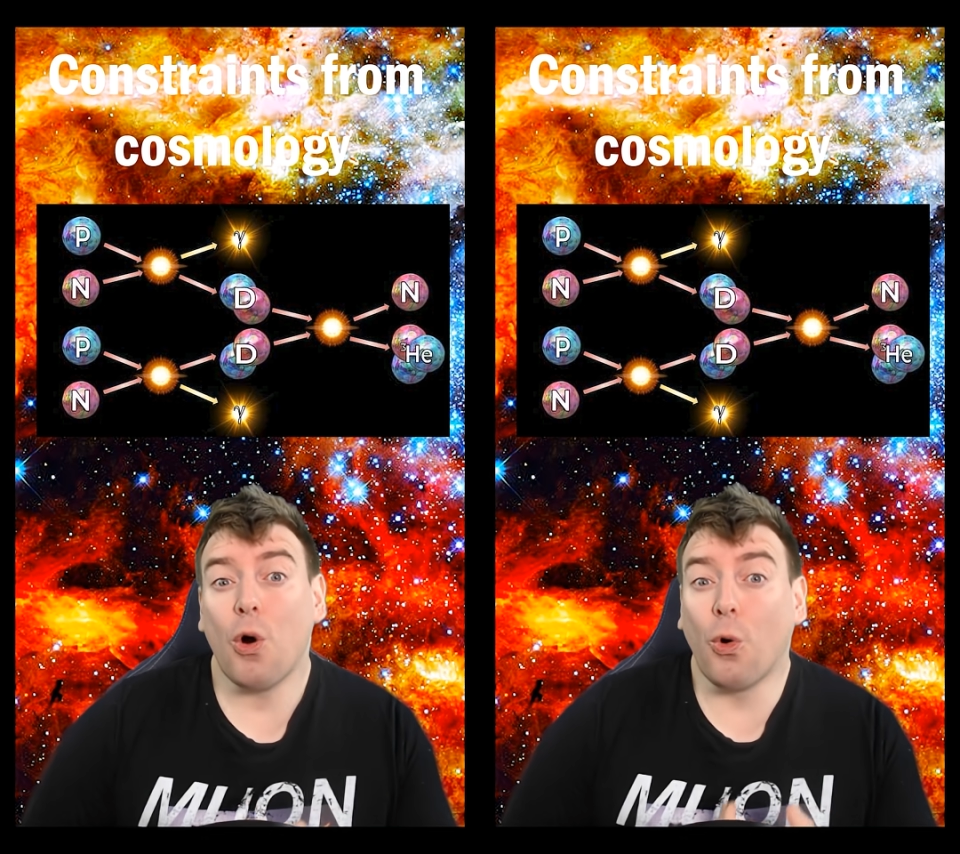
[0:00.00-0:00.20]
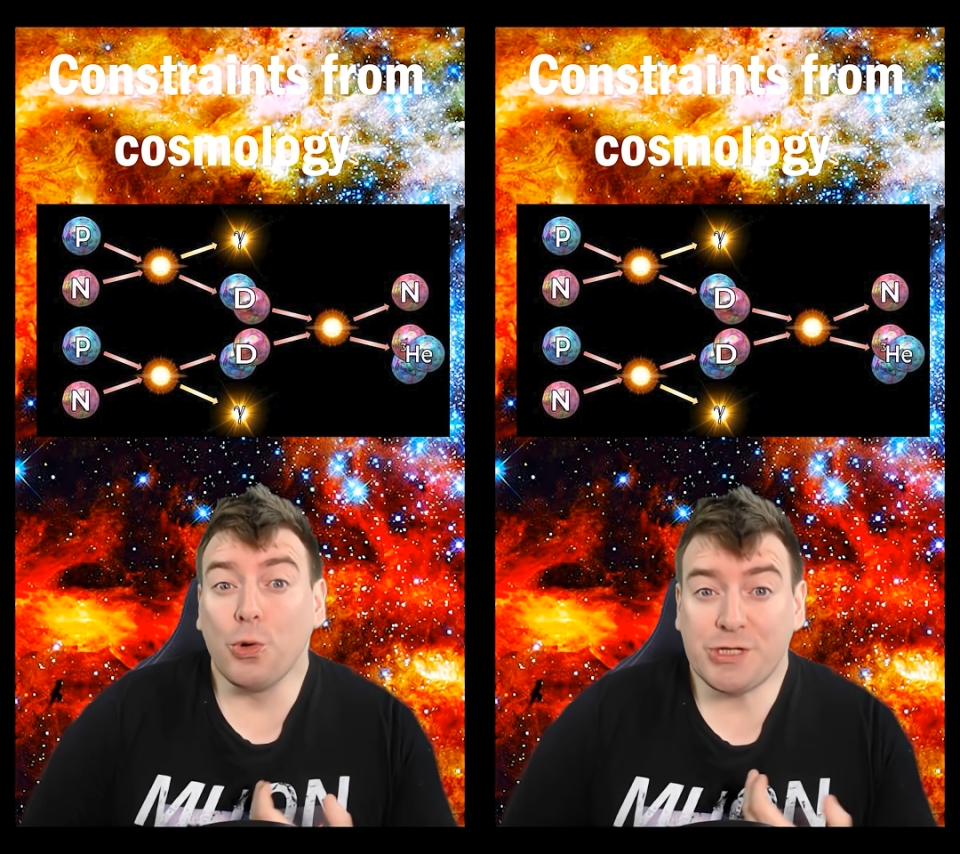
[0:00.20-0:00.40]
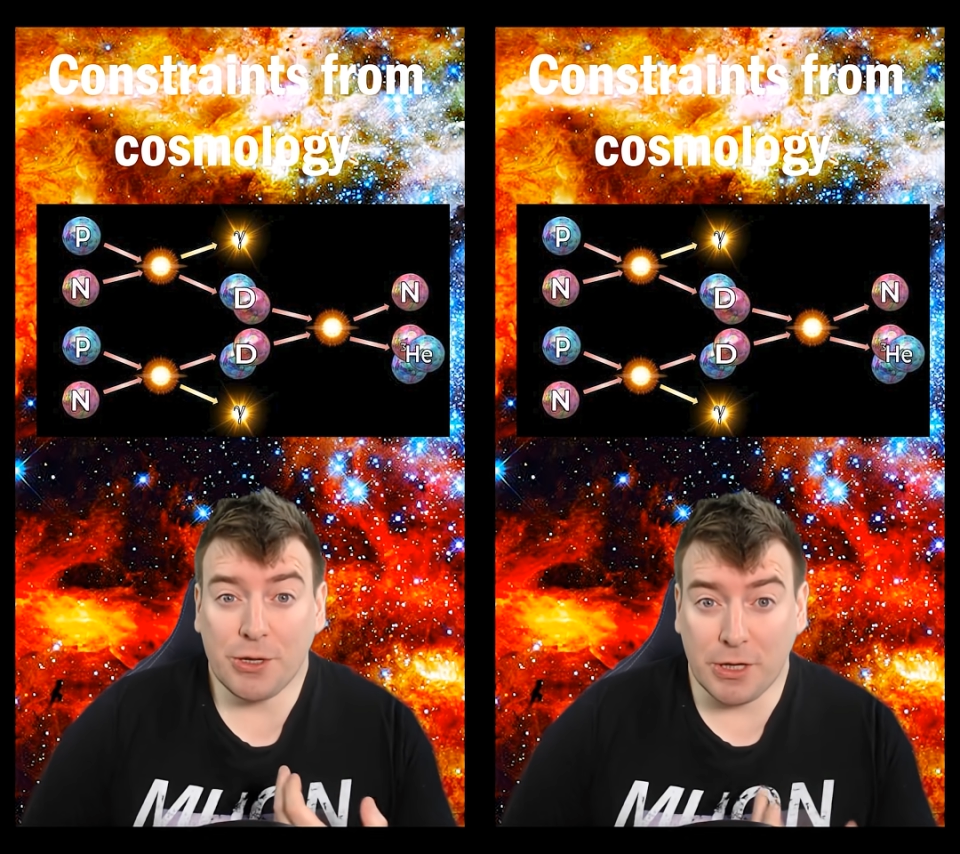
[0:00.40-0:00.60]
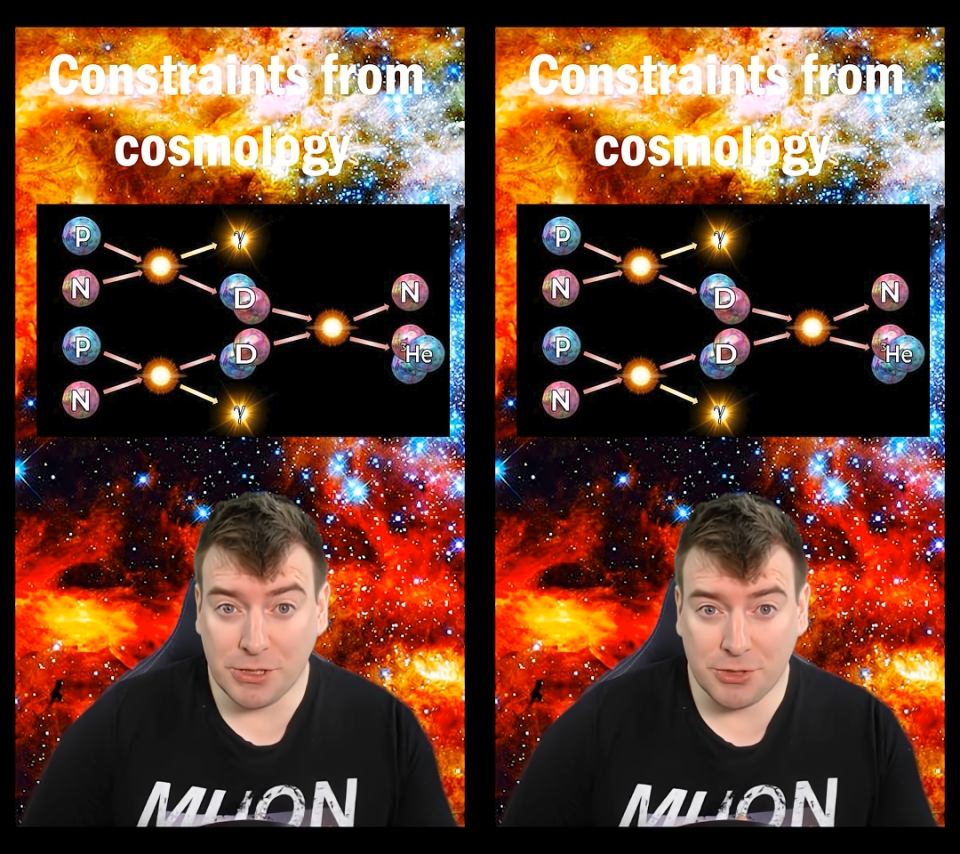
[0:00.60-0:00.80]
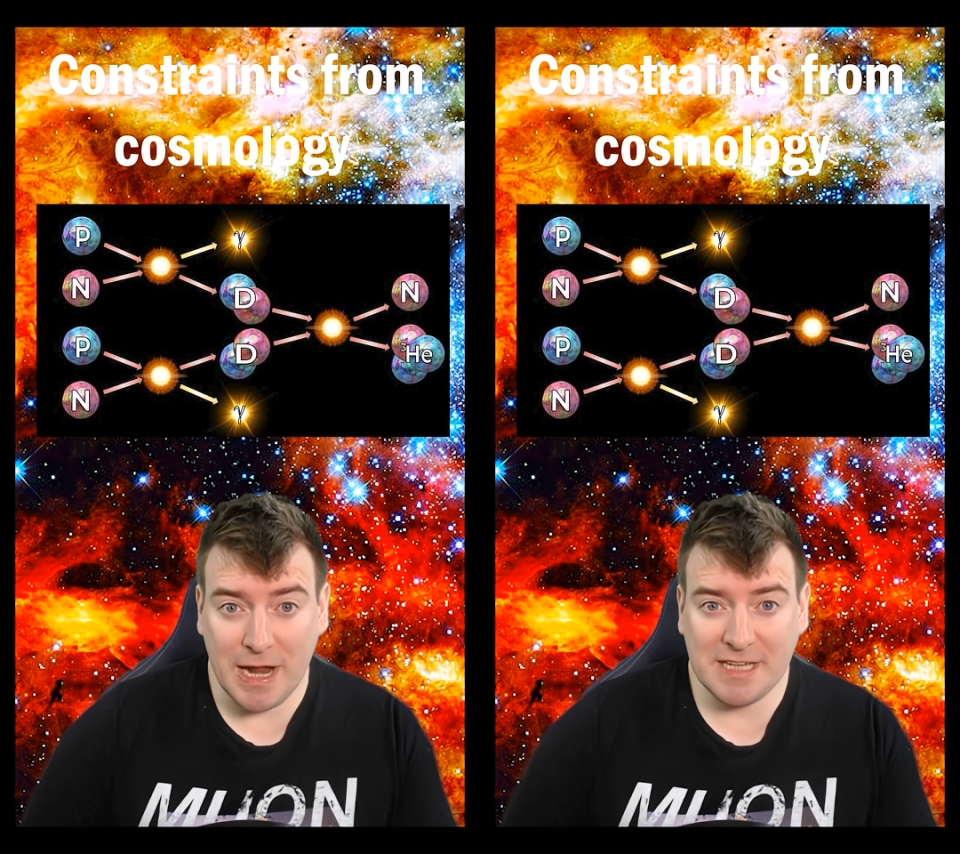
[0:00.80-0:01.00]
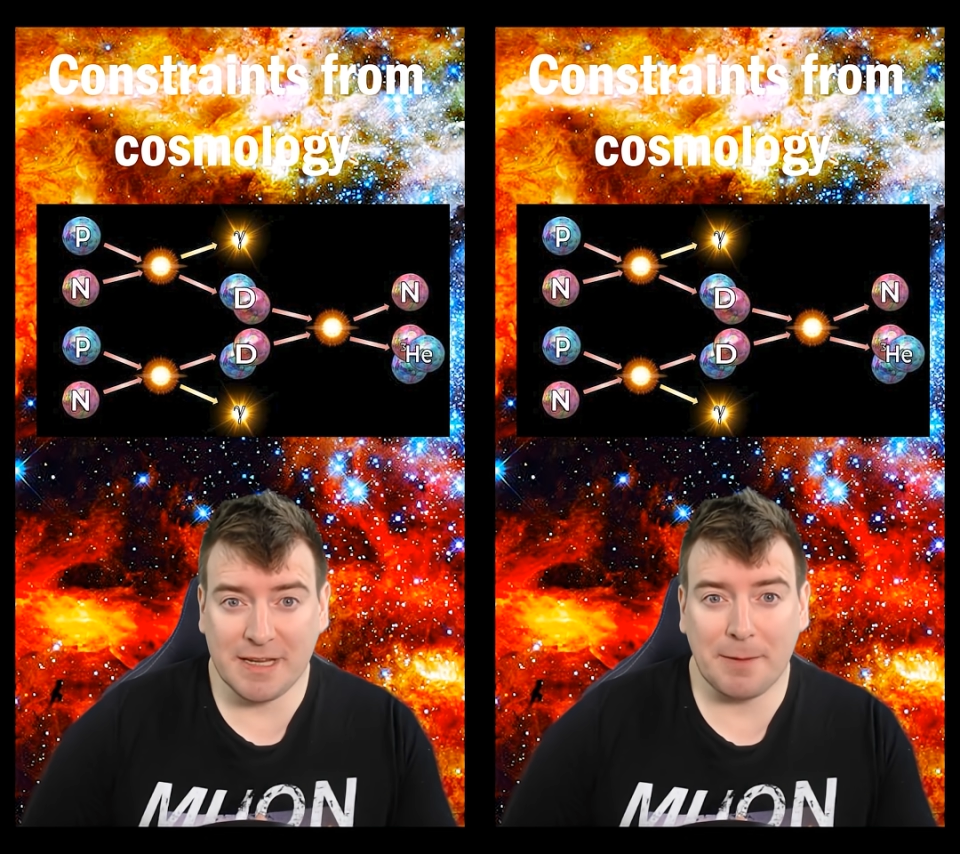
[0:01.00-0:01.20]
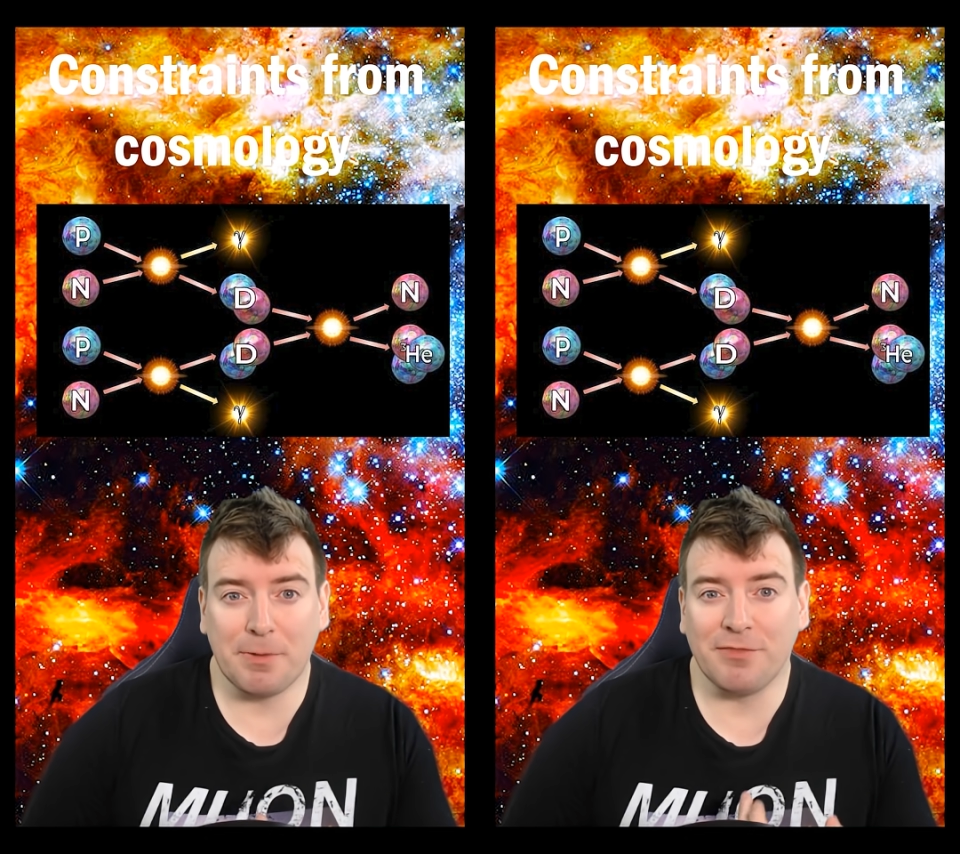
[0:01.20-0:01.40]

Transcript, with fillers: also constrains the number